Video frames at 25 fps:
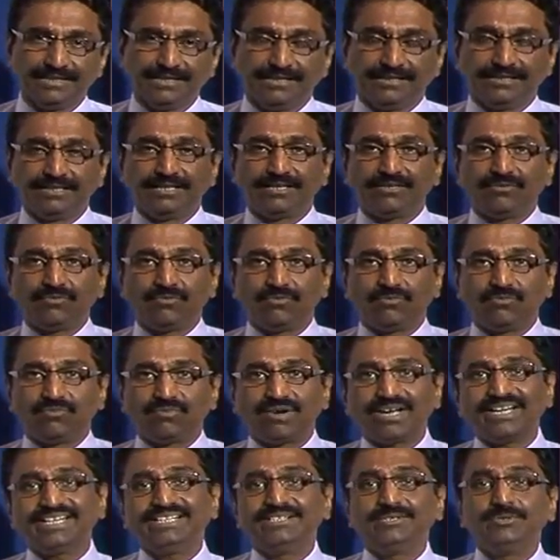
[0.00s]
Now,
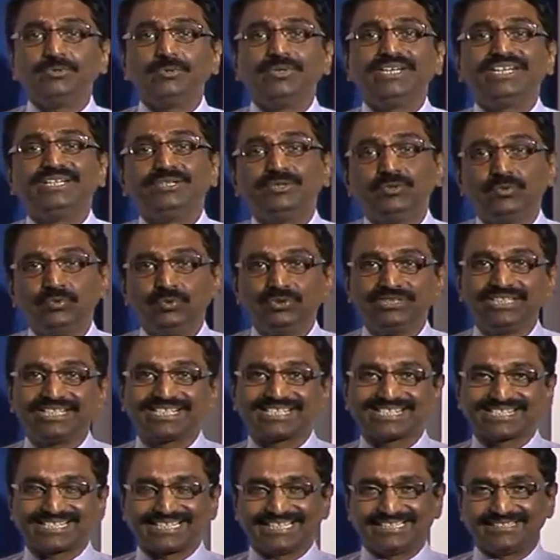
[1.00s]
why do we do
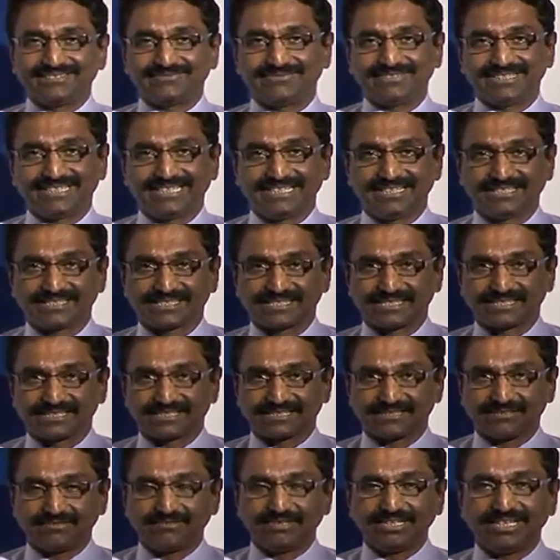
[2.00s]
this kind of analysis?
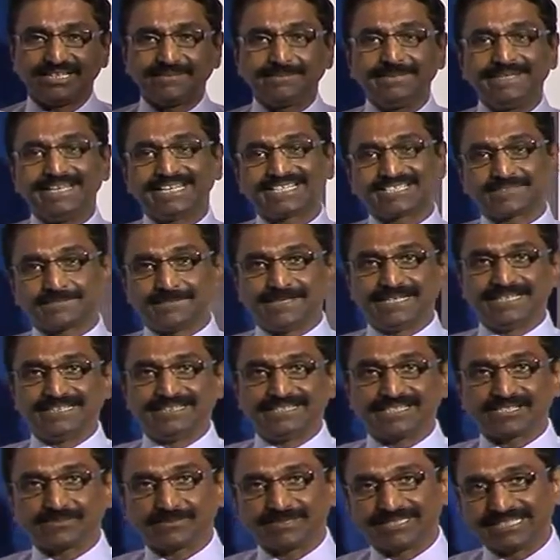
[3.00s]
Now, let me explain
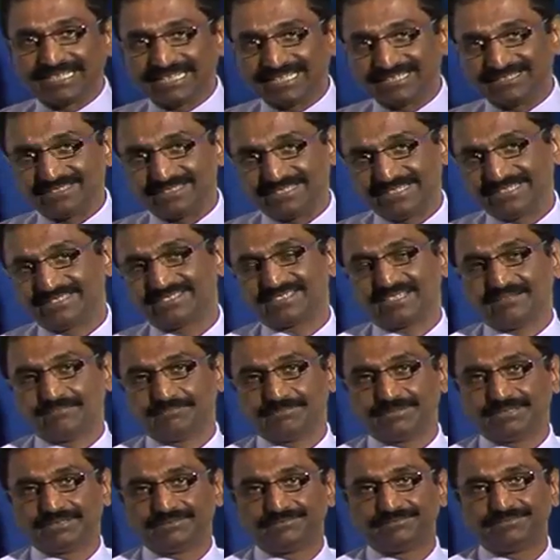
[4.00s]
this with another
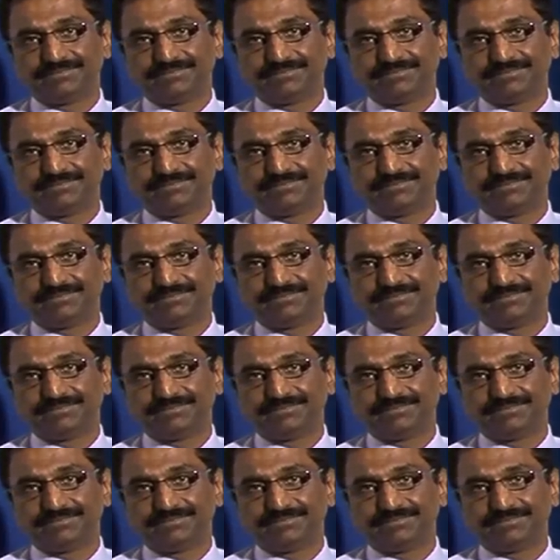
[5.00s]
example.